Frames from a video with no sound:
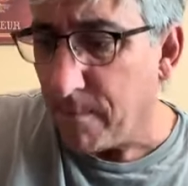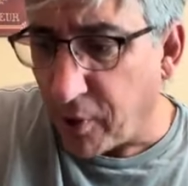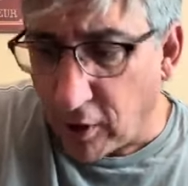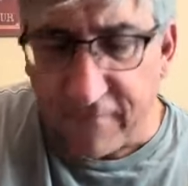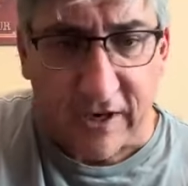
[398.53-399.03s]

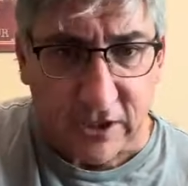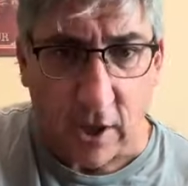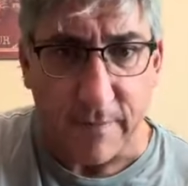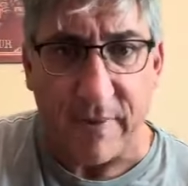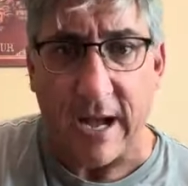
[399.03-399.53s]
Perfect
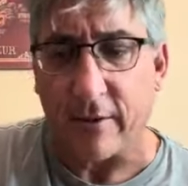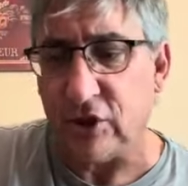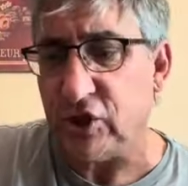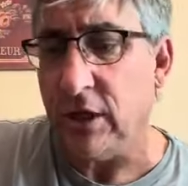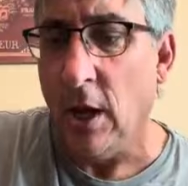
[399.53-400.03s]

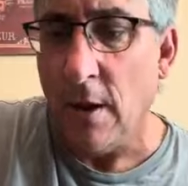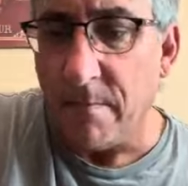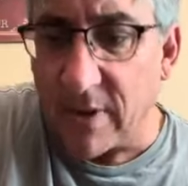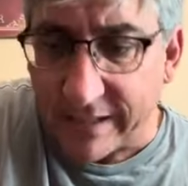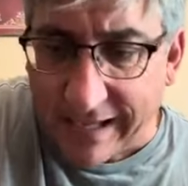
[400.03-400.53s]
typology.
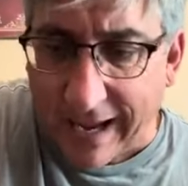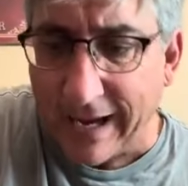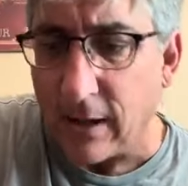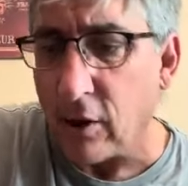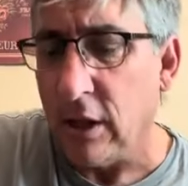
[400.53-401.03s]

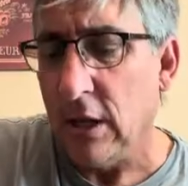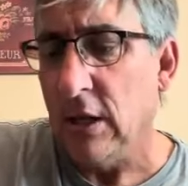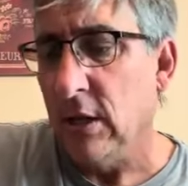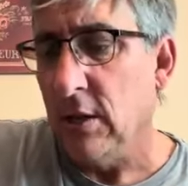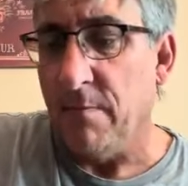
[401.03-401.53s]

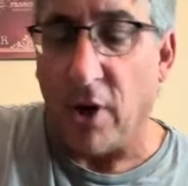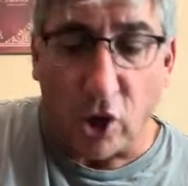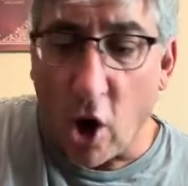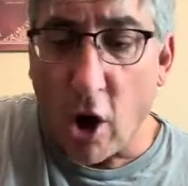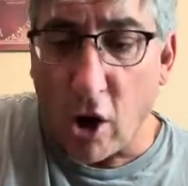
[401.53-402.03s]

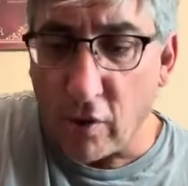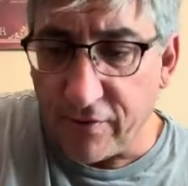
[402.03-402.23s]
Michal,